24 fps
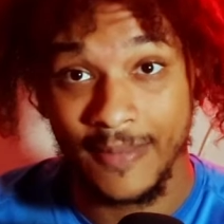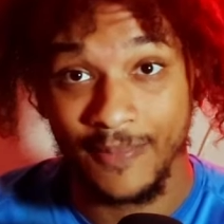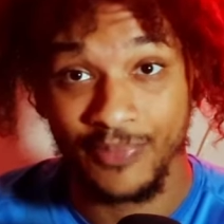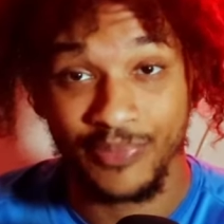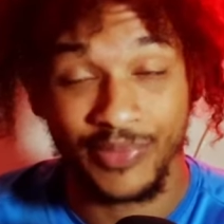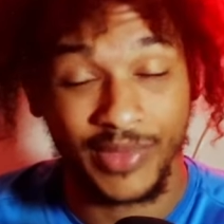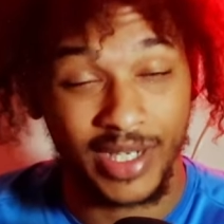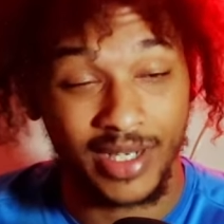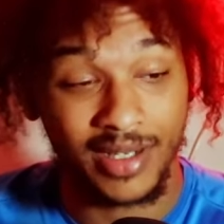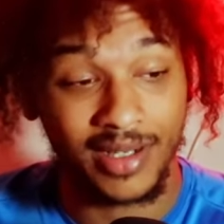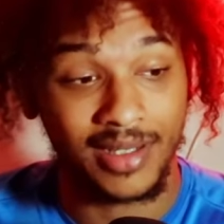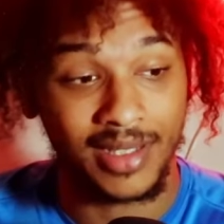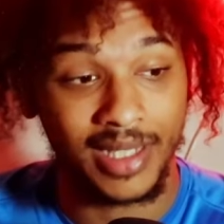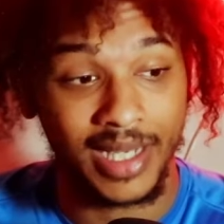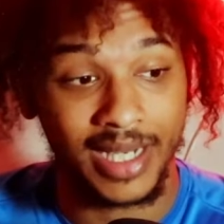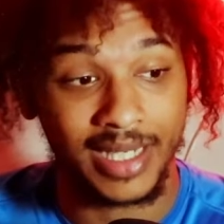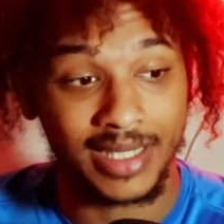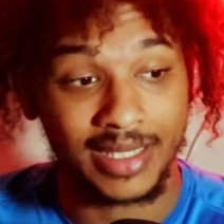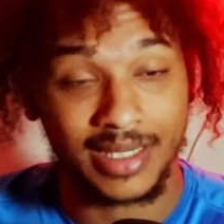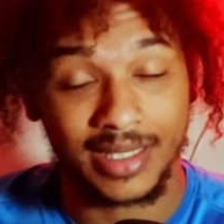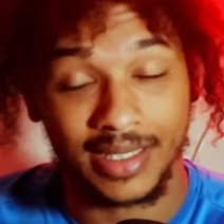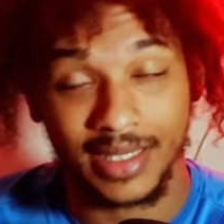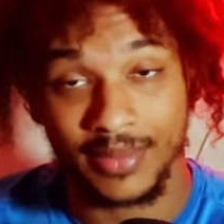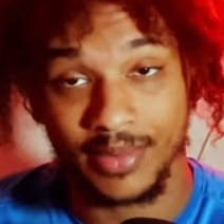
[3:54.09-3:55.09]
I'm not gonna lie, I
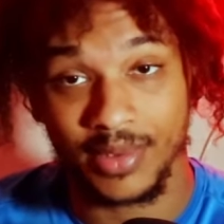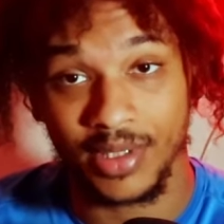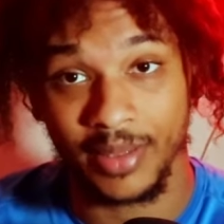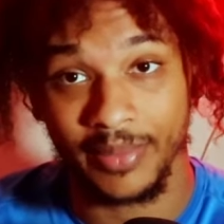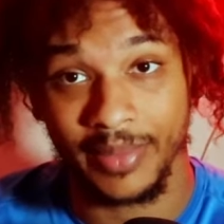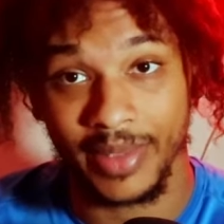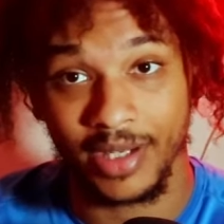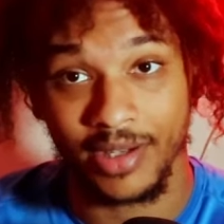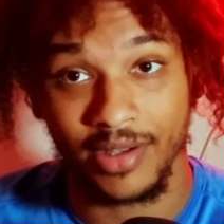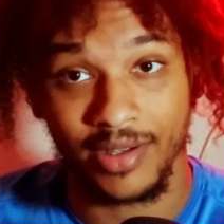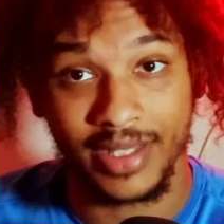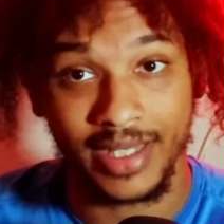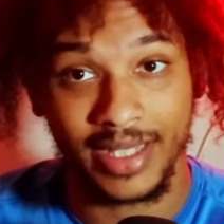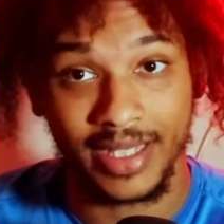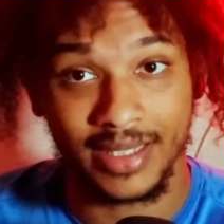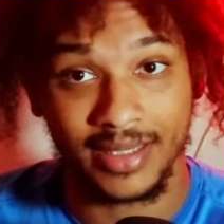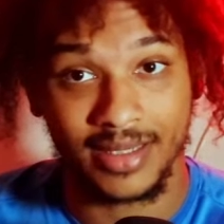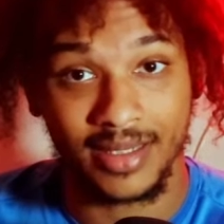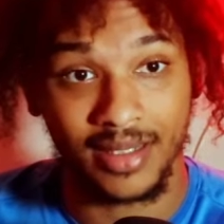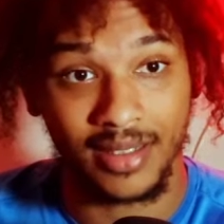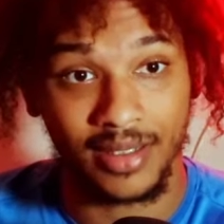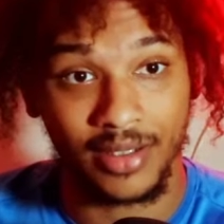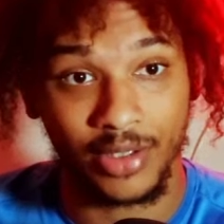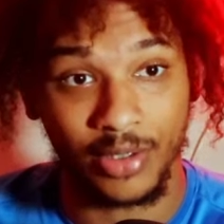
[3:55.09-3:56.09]
slipped on Michael
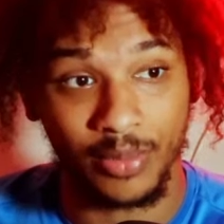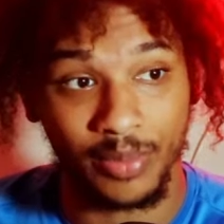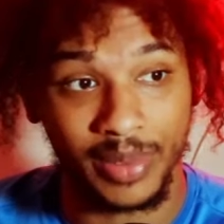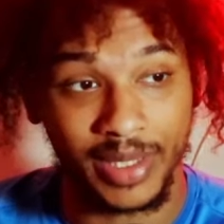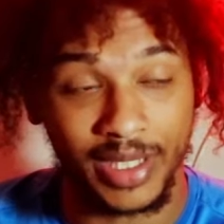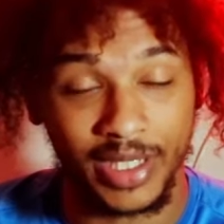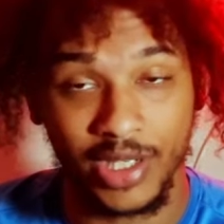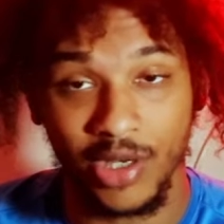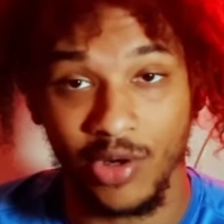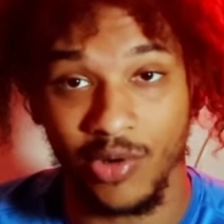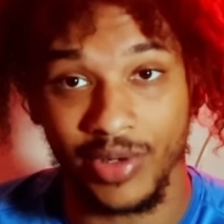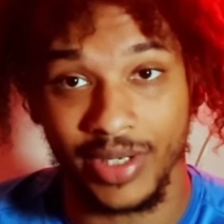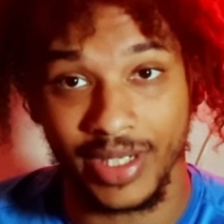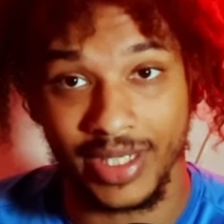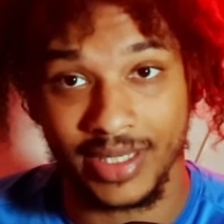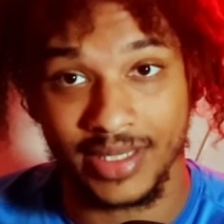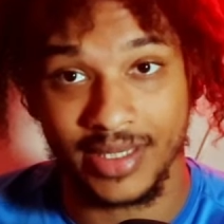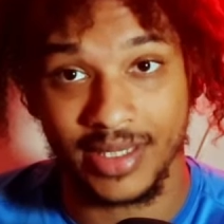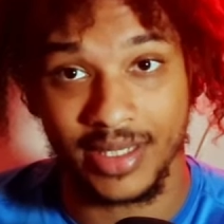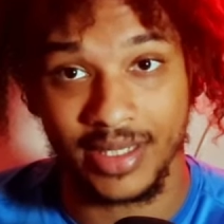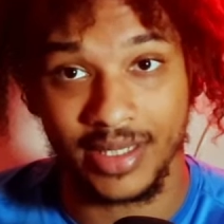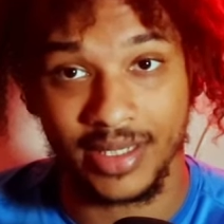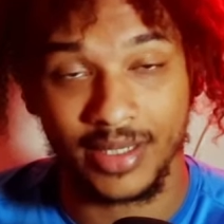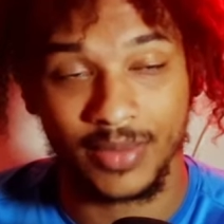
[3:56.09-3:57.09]
Chiesa a little bit going
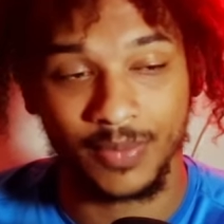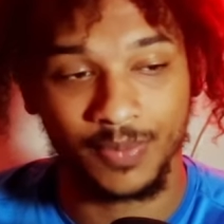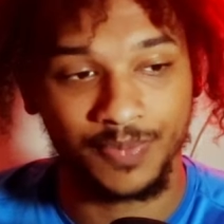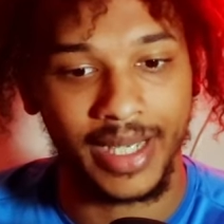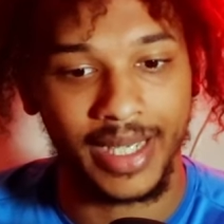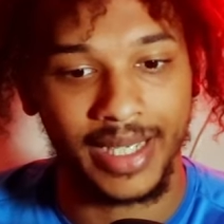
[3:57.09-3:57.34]
into this.